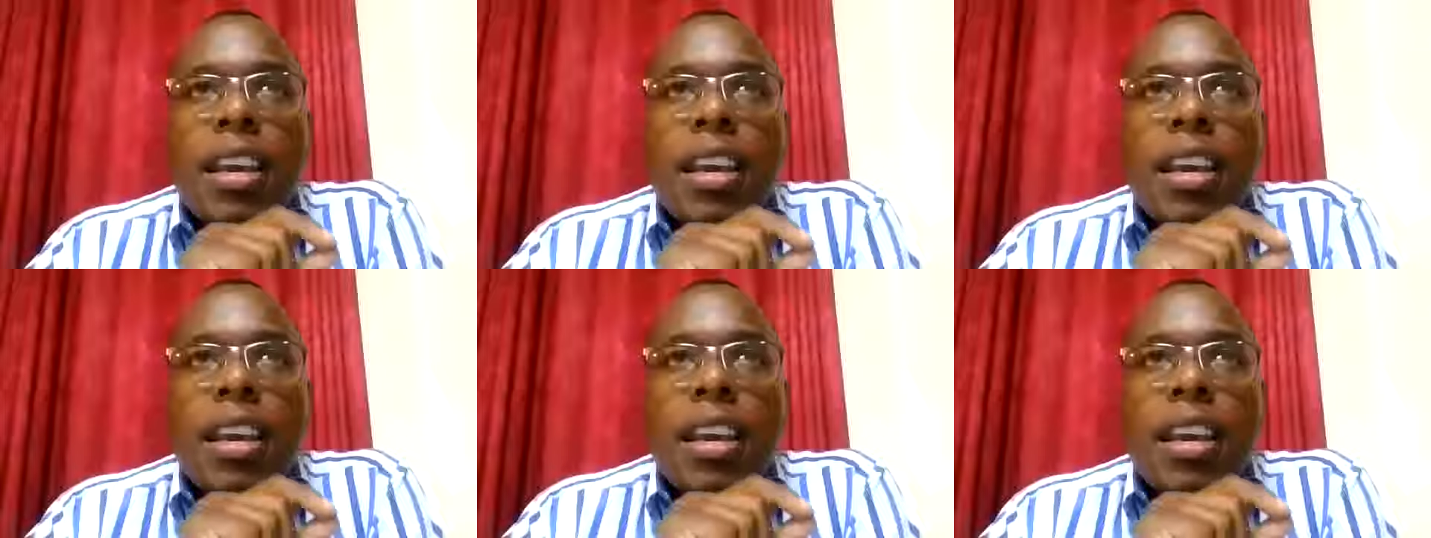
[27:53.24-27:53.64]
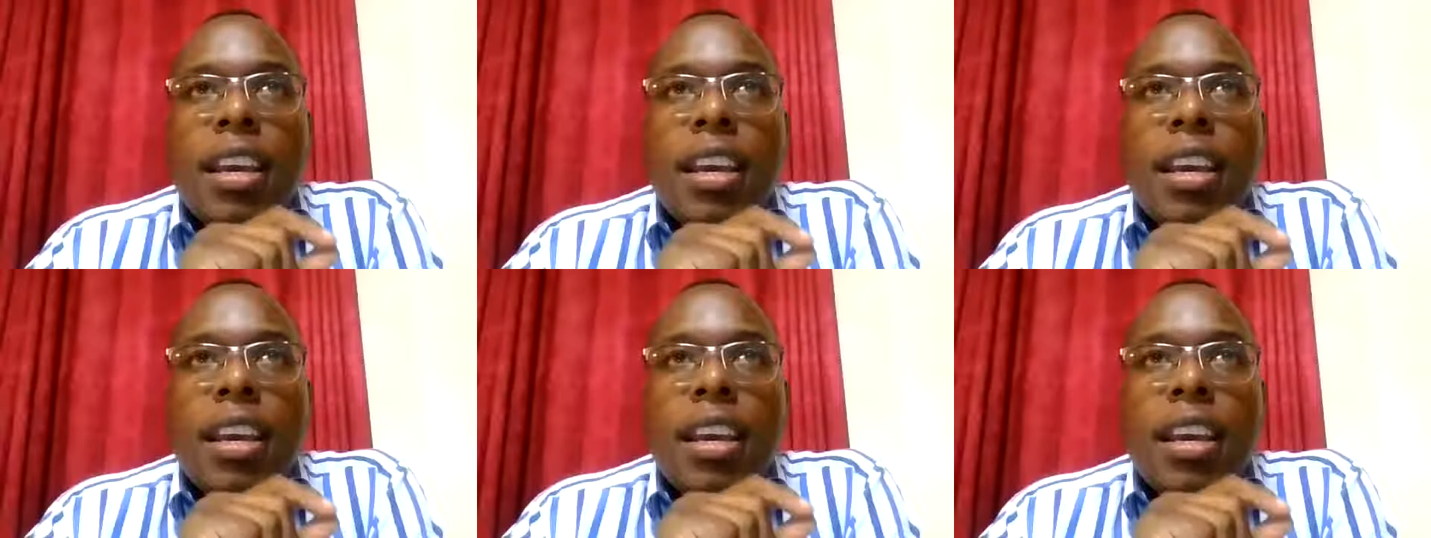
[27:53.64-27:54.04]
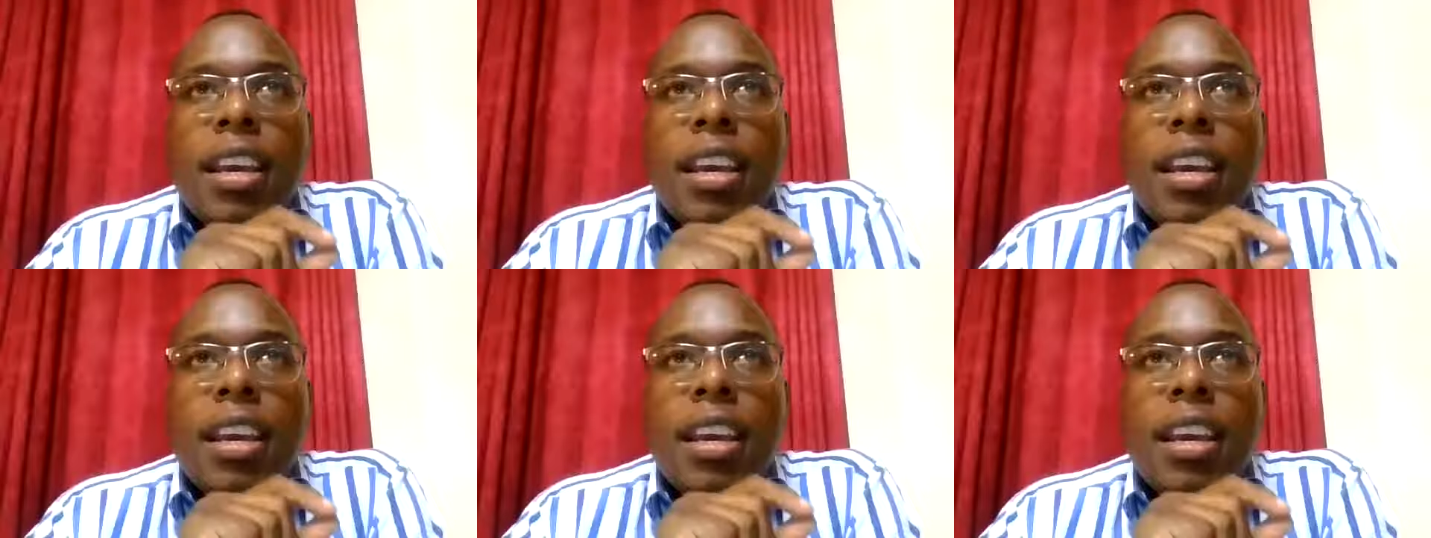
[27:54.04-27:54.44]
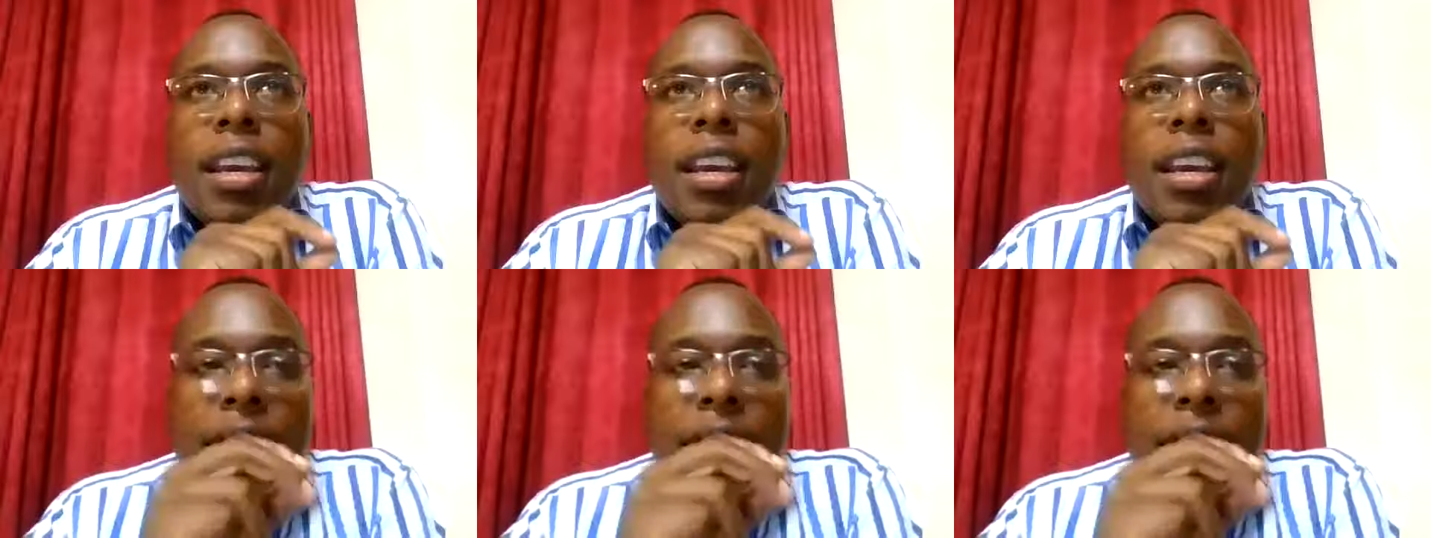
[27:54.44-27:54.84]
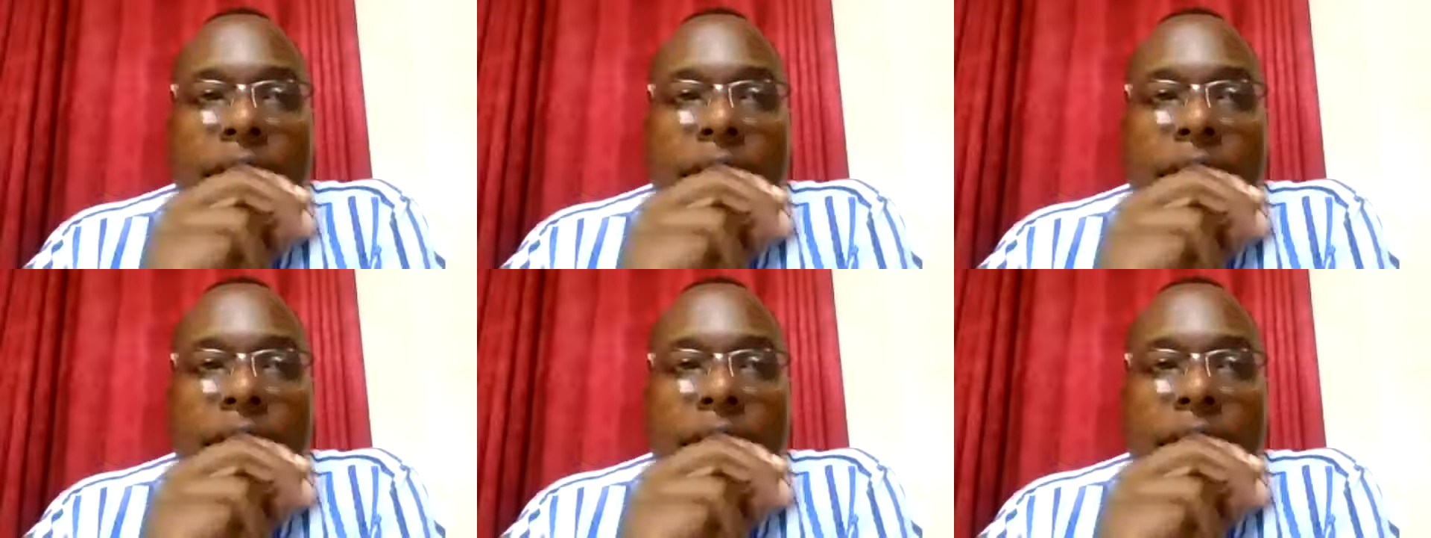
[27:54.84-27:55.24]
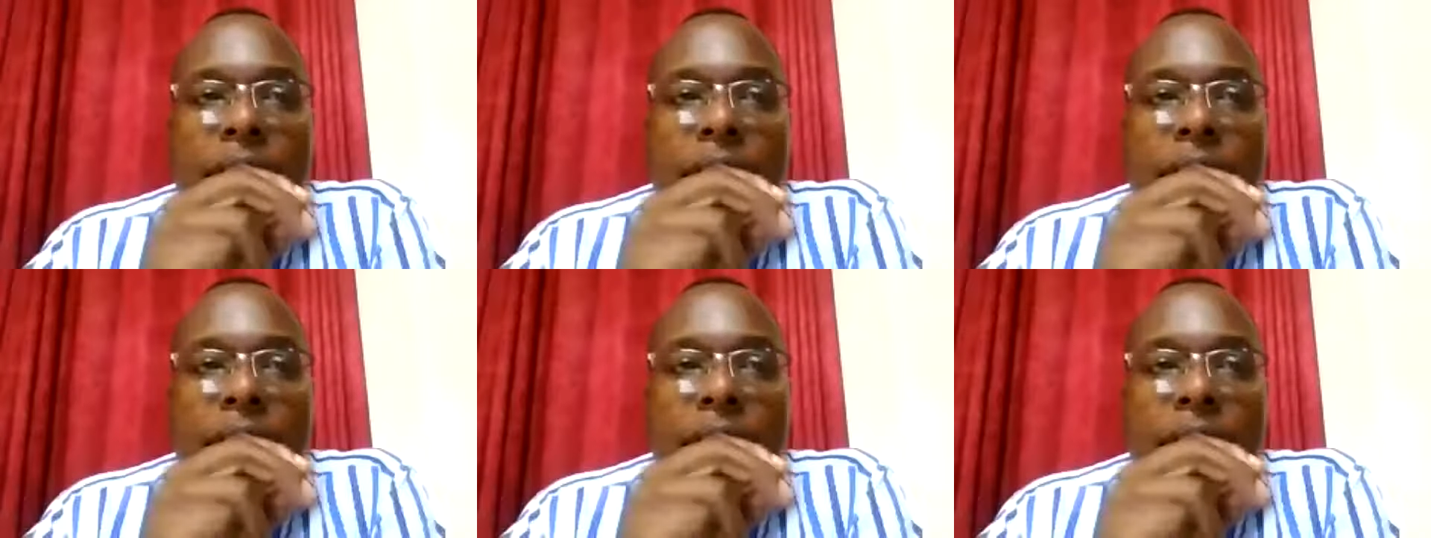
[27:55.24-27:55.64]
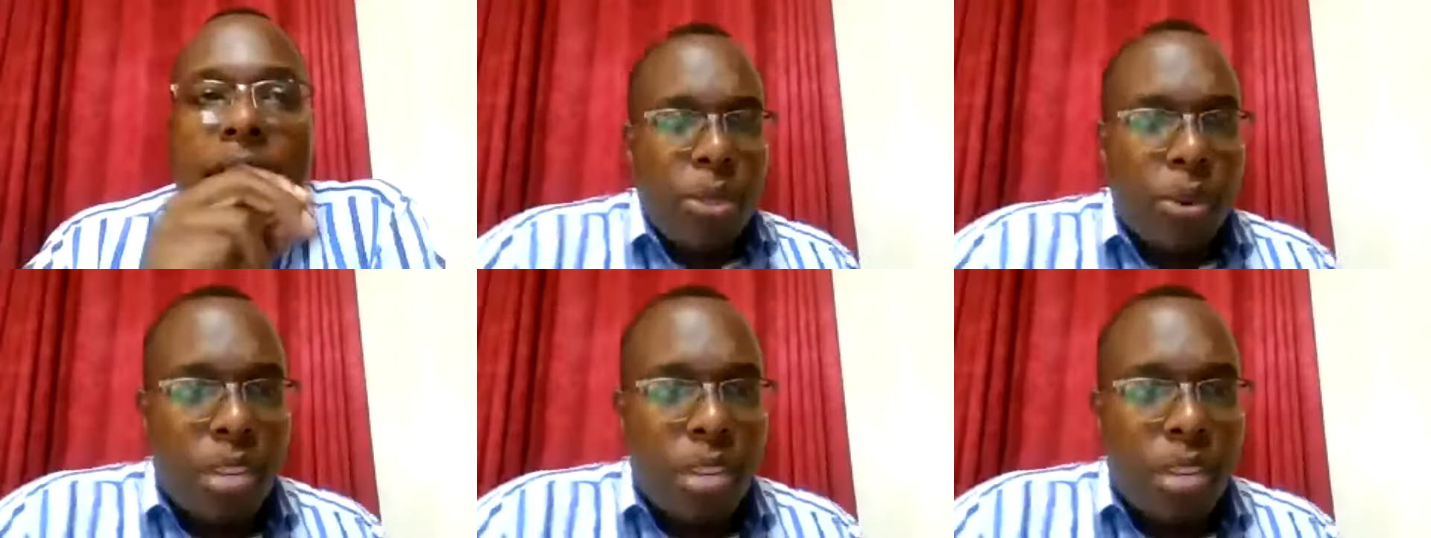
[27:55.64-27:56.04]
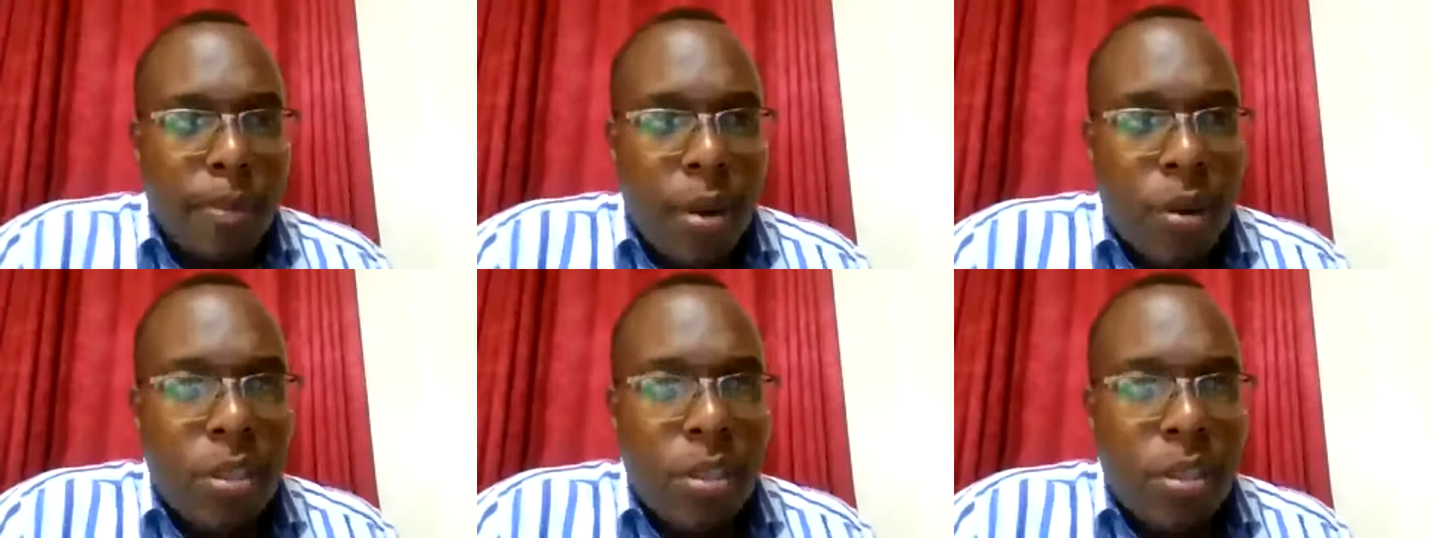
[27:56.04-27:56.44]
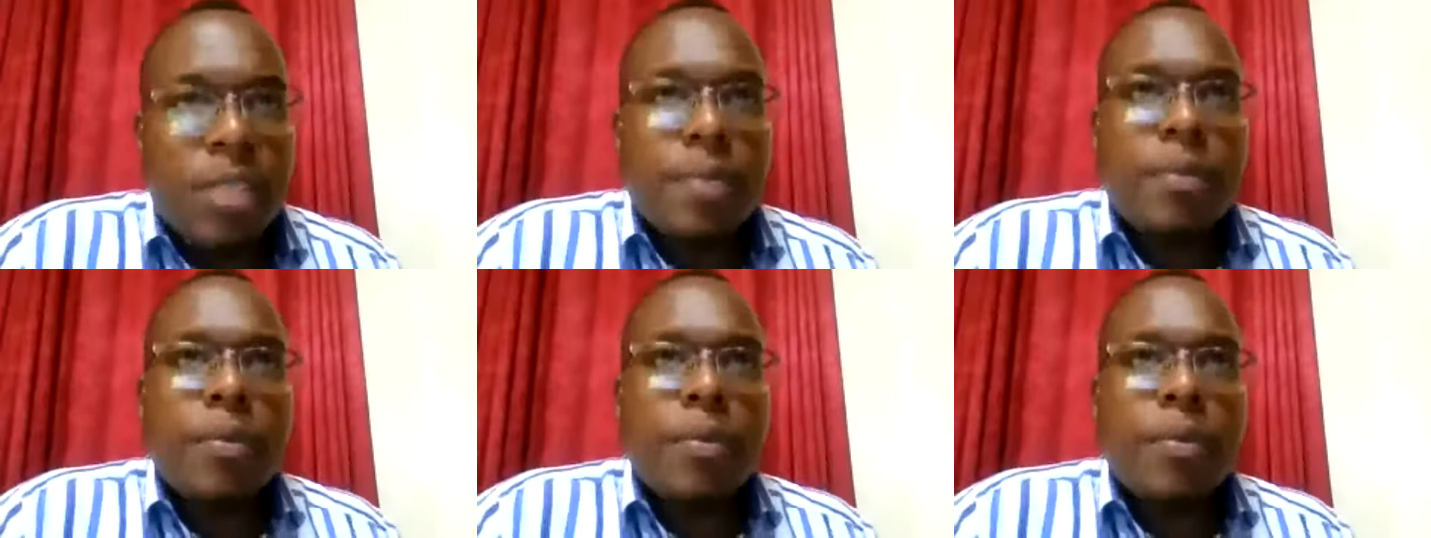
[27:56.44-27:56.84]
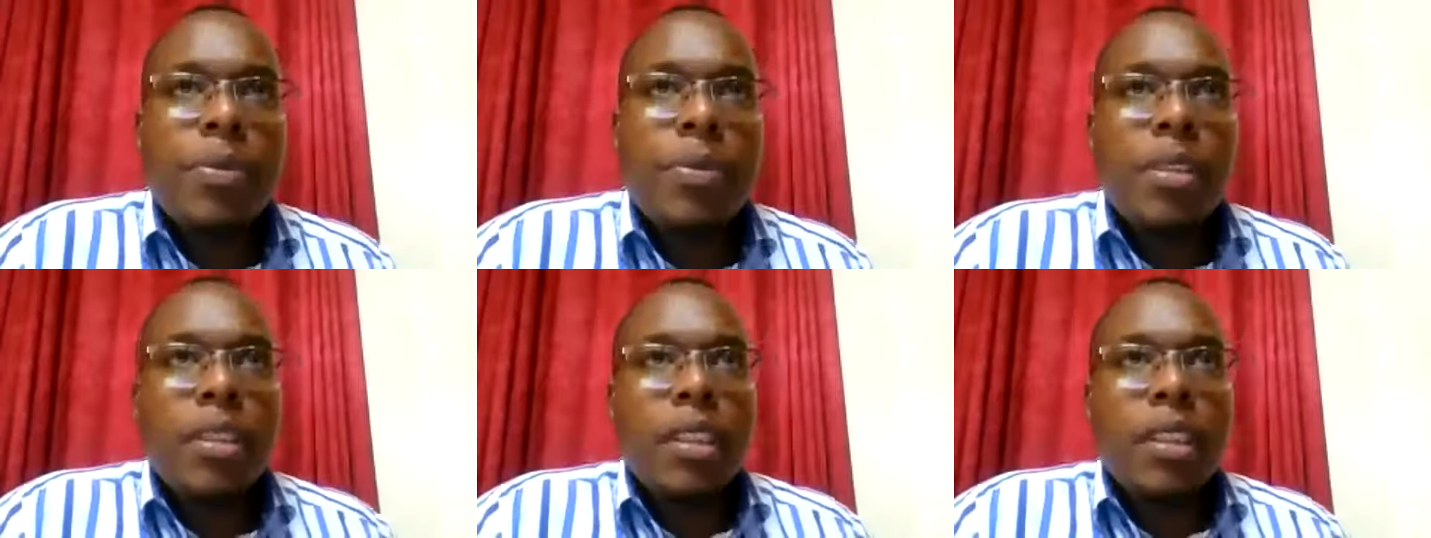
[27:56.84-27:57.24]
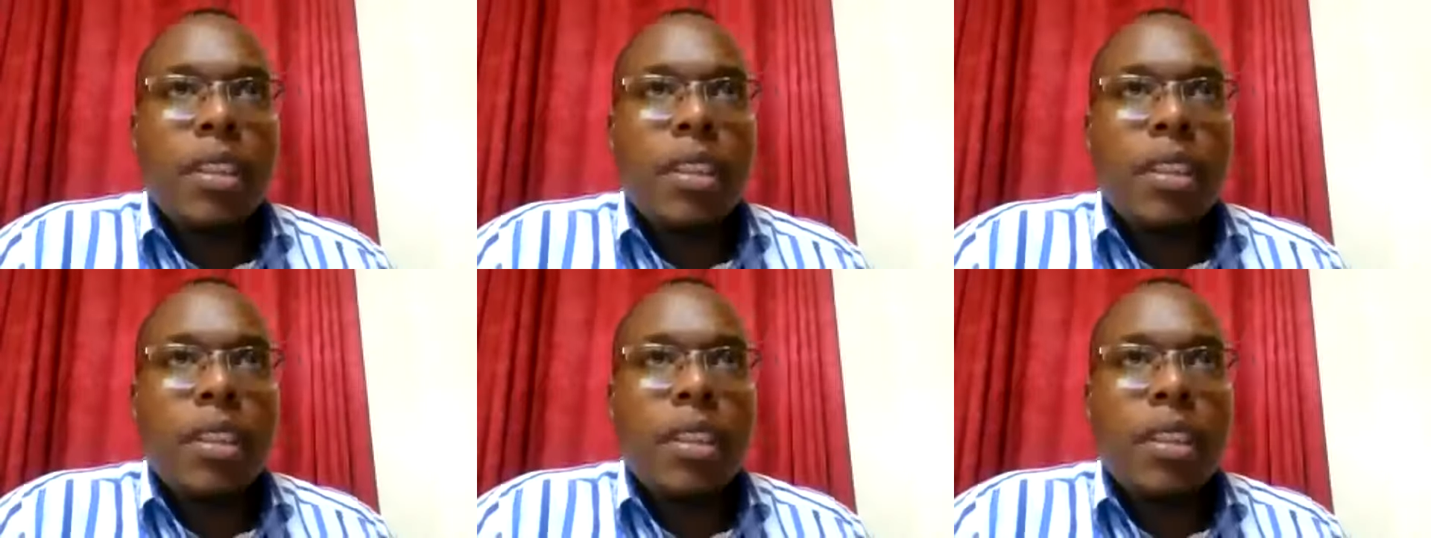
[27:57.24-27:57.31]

this particular time, it's just an example I, thought about.